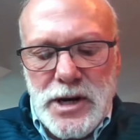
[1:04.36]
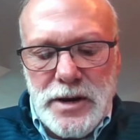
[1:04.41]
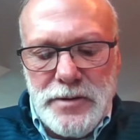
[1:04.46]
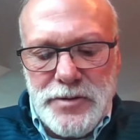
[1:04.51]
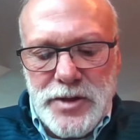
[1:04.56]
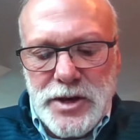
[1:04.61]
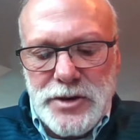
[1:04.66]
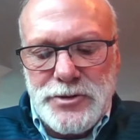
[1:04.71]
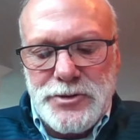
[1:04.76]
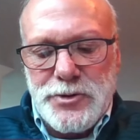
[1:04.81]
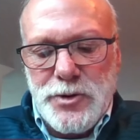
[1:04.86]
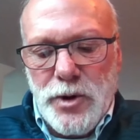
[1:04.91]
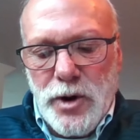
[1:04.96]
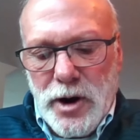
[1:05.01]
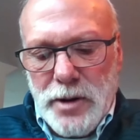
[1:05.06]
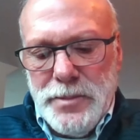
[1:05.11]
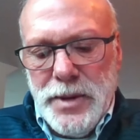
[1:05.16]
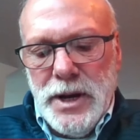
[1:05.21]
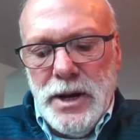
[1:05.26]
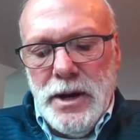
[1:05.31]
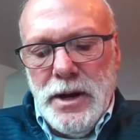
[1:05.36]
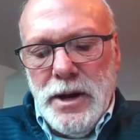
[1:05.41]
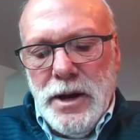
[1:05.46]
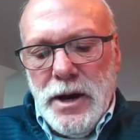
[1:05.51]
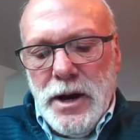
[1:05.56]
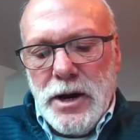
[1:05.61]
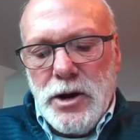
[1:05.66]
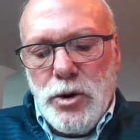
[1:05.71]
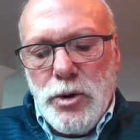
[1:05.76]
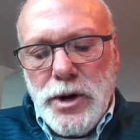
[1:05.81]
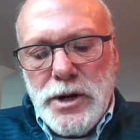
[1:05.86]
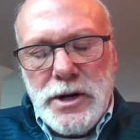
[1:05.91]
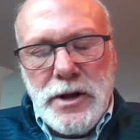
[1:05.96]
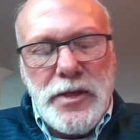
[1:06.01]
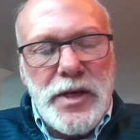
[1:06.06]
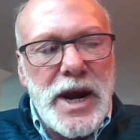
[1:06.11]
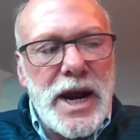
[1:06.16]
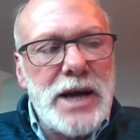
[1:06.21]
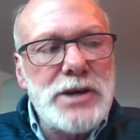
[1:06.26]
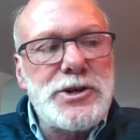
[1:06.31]
of this storm, according
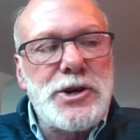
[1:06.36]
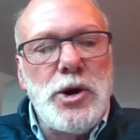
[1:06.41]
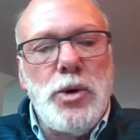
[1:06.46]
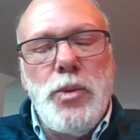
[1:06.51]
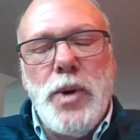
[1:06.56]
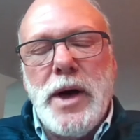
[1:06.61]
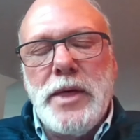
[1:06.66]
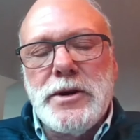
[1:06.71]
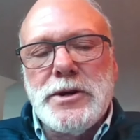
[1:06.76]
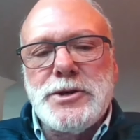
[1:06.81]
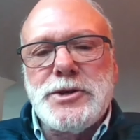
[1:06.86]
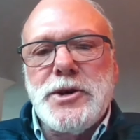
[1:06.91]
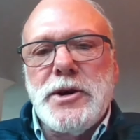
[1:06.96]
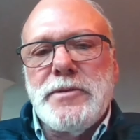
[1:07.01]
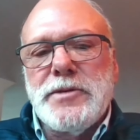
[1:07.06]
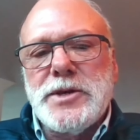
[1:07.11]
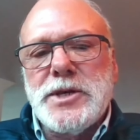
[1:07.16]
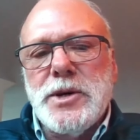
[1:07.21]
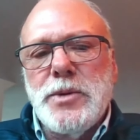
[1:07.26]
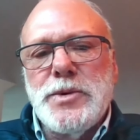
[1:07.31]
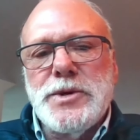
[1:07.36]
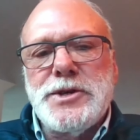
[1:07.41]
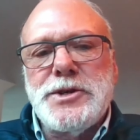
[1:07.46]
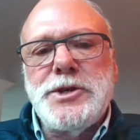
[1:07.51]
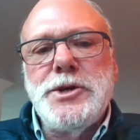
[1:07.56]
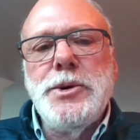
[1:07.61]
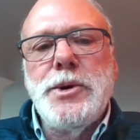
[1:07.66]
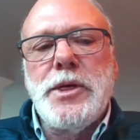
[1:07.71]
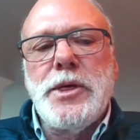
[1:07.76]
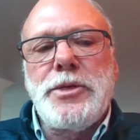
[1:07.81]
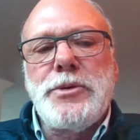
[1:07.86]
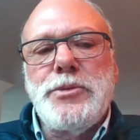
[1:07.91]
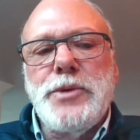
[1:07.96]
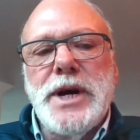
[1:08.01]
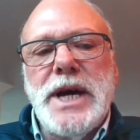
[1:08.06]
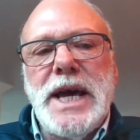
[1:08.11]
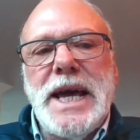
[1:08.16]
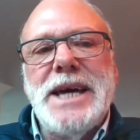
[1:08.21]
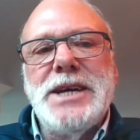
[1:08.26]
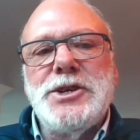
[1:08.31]
to the National Weather Service, it was 2 to
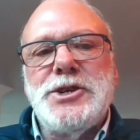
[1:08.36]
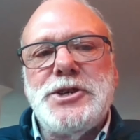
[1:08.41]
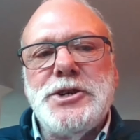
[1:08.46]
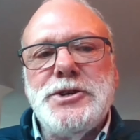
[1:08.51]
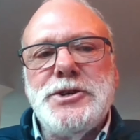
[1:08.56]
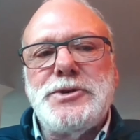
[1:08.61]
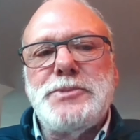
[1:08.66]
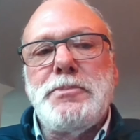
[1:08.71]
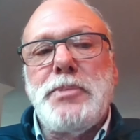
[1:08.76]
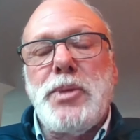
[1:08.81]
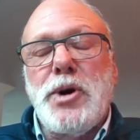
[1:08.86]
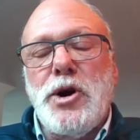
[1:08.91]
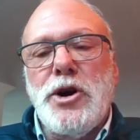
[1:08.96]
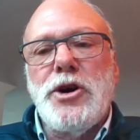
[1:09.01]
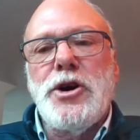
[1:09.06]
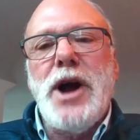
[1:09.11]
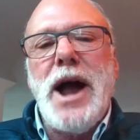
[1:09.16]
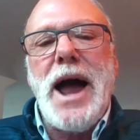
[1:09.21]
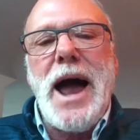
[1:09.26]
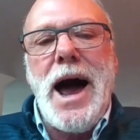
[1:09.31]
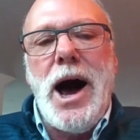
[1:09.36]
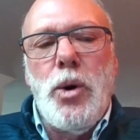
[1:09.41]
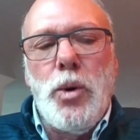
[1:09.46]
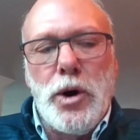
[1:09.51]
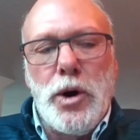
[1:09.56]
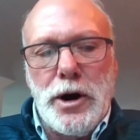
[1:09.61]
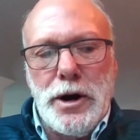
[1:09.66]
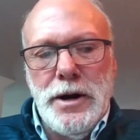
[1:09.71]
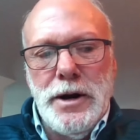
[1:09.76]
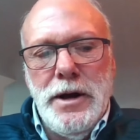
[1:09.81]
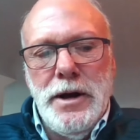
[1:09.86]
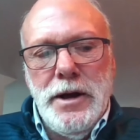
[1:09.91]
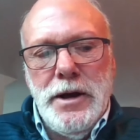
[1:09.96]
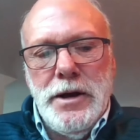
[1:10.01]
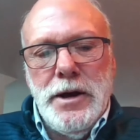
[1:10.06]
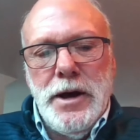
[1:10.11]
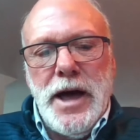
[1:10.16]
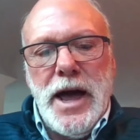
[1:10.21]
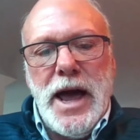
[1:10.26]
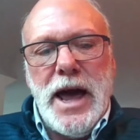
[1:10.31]
3 inches per hour.
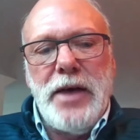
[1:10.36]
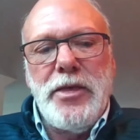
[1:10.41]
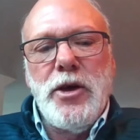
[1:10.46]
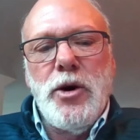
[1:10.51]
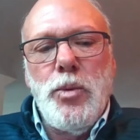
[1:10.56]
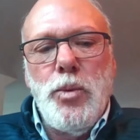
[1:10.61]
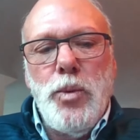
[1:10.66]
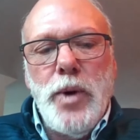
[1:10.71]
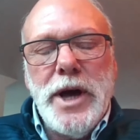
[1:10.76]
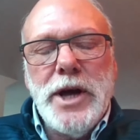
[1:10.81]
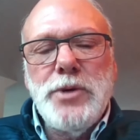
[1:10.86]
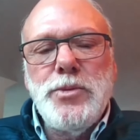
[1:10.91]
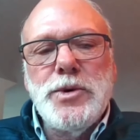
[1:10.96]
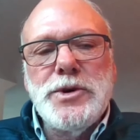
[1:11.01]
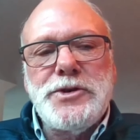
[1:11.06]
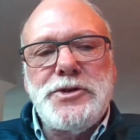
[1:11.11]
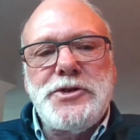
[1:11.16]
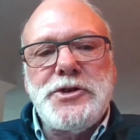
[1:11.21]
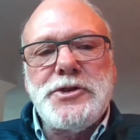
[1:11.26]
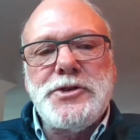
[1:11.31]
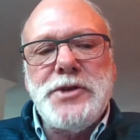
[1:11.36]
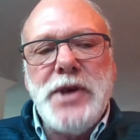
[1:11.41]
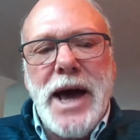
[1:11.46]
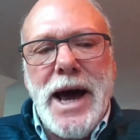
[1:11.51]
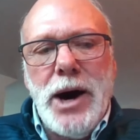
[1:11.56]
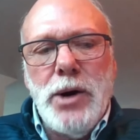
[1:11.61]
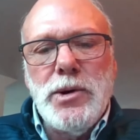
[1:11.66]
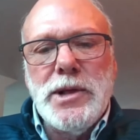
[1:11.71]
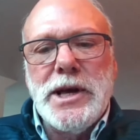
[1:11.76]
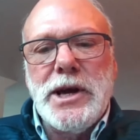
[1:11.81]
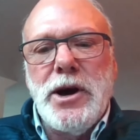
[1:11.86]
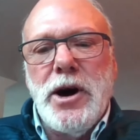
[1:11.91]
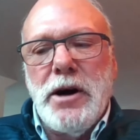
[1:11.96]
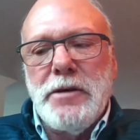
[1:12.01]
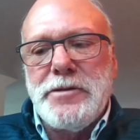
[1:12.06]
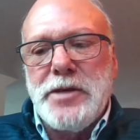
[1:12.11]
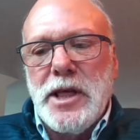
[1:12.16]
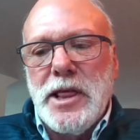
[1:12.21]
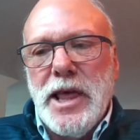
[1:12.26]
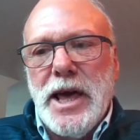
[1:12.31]
And the wind was just howling
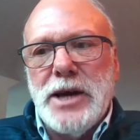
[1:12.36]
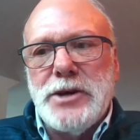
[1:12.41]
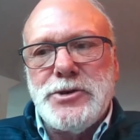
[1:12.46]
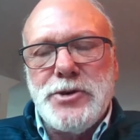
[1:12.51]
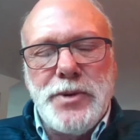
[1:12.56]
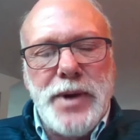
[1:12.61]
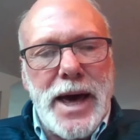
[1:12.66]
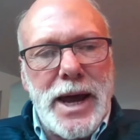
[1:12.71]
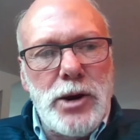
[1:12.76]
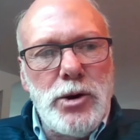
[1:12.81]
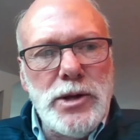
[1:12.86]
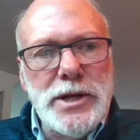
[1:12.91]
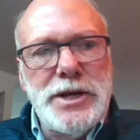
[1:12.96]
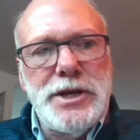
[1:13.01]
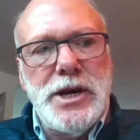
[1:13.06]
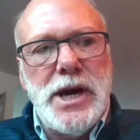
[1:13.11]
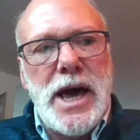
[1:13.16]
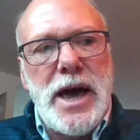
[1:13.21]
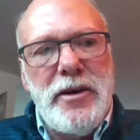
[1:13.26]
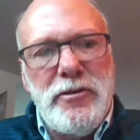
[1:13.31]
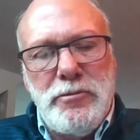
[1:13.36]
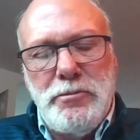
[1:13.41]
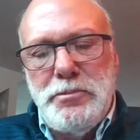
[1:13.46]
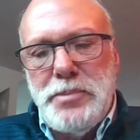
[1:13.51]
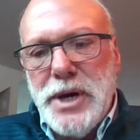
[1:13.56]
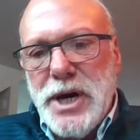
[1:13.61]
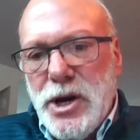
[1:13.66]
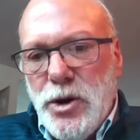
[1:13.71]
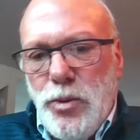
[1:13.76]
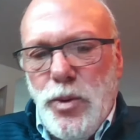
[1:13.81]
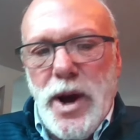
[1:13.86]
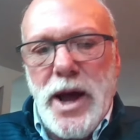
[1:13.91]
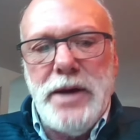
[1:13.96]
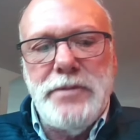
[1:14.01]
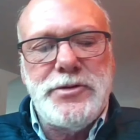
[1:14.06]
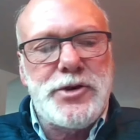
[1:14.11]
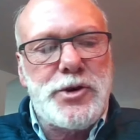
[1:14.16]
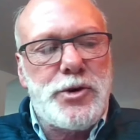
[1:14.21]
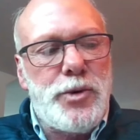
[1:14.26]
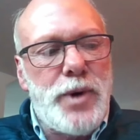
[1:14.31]
off the lake. So not only do you have big
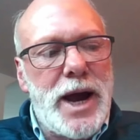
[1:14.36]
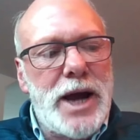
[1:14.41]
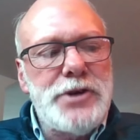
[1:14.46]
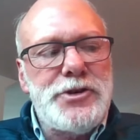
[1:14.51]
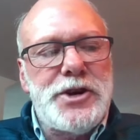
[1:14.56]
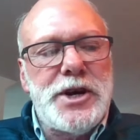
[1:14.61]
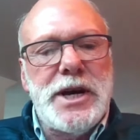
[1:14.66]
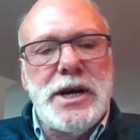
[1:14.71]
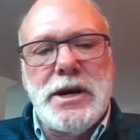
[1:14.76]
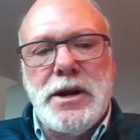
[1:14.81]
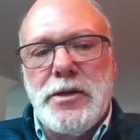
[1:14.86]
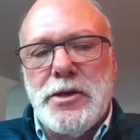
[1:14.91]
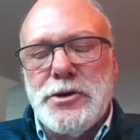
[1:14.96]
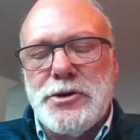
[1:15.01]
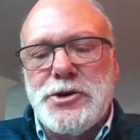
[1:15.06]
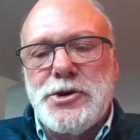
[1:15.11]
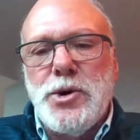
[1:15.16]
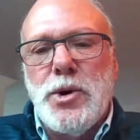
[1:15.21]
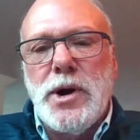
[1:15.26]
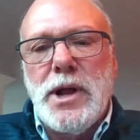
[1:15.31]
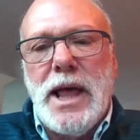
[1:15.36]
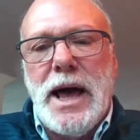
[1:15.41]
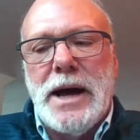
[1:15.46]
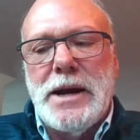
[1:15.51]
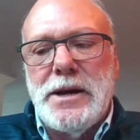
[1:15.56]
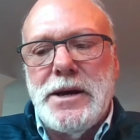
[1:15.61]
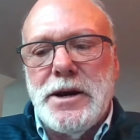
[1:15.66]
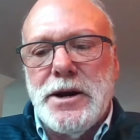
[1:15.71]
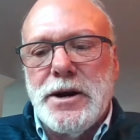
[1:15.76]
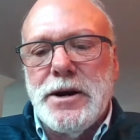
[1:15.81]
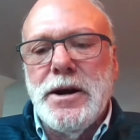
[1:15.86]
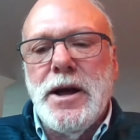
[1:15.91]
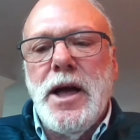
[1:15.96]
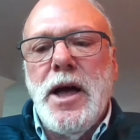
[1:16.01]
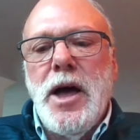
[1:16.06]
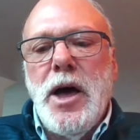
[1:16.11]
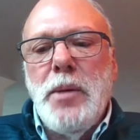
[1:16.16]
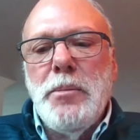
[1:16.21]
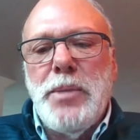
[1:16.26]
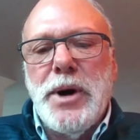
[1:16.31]
waves crashing into the shoreline here,
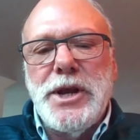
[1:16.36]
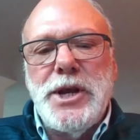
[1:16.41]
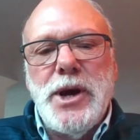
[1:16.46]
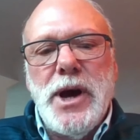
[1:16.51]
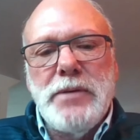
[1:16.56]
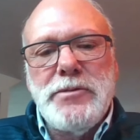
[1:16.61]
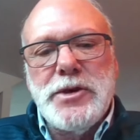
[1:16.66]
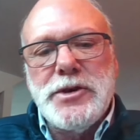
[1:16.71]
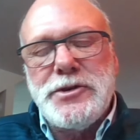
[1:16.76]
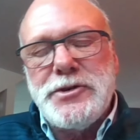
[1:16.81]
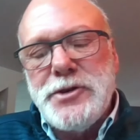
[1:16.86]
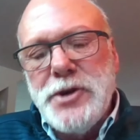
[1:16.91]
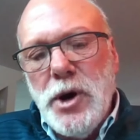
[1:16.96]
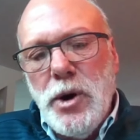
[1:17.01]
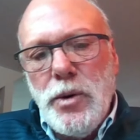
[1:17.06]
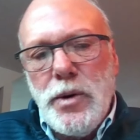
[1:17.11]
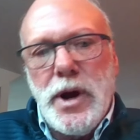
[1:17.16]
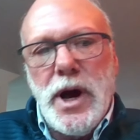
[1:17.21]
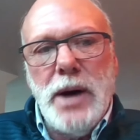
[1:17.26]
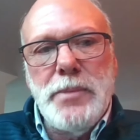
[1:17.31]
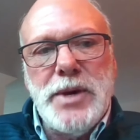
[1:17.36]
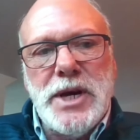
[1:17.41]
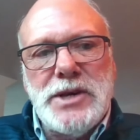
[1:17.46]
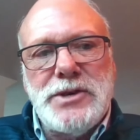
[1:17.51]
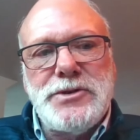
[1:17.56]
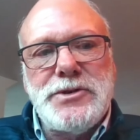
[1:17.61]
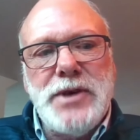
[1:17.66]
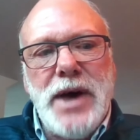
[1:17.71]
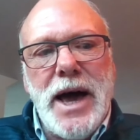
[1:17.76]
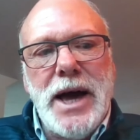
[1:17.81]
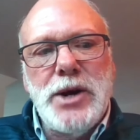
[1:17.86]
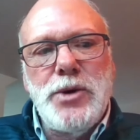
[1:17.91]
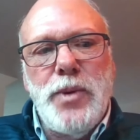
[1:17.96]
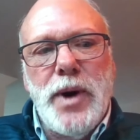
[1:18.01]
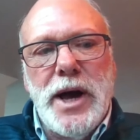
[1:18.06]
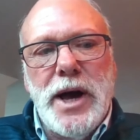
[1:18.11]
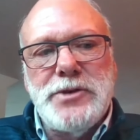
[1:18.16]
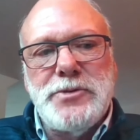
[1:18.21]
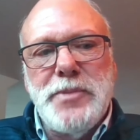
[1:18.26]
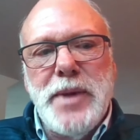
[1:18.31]
but you have the snow coming
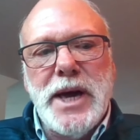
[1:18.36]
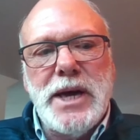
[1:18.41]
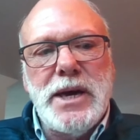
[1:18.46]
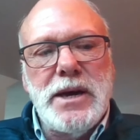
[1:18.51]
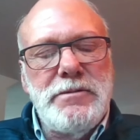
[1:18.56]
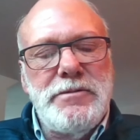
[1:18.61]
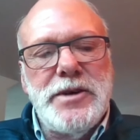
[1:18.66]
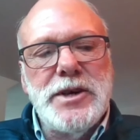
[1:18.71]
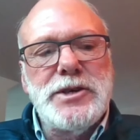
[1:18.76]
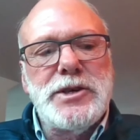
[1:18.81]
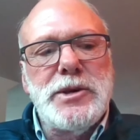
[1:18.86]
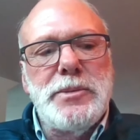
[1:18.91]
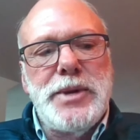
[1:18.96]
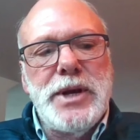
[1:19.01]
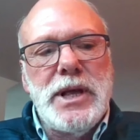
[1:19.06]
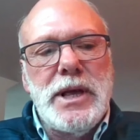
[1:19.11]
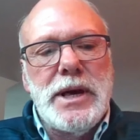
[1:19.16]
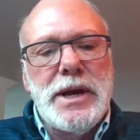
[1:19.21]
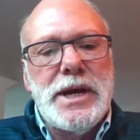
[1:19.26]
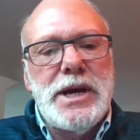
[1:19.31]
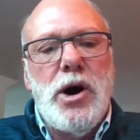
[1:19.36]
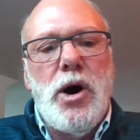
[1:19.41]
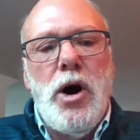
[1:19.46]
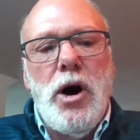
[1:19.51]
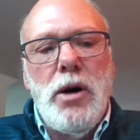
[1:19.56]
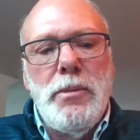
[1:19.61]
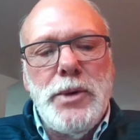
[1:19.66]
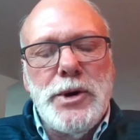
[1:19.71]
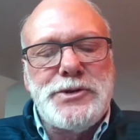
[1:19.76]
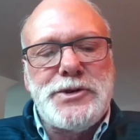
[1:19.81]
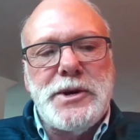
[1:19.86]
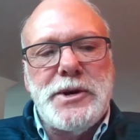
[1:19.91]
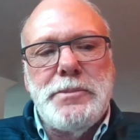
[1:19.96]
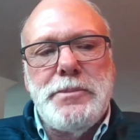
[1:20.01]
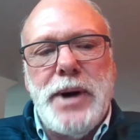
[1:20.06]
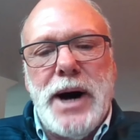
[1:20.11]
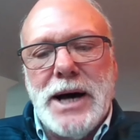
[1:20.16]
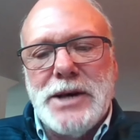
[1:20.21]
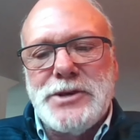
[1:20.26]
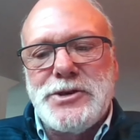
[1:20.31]
sideways, making visibility almost
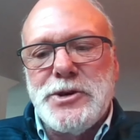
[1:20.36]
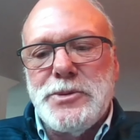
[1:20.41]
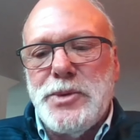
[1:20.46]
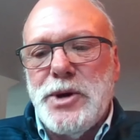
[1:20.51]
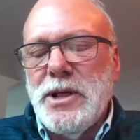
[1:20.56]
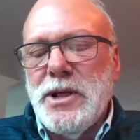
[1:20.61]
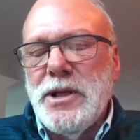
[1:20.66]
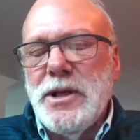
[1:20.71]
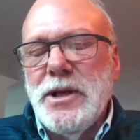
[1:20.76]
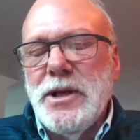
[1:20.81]
impossible.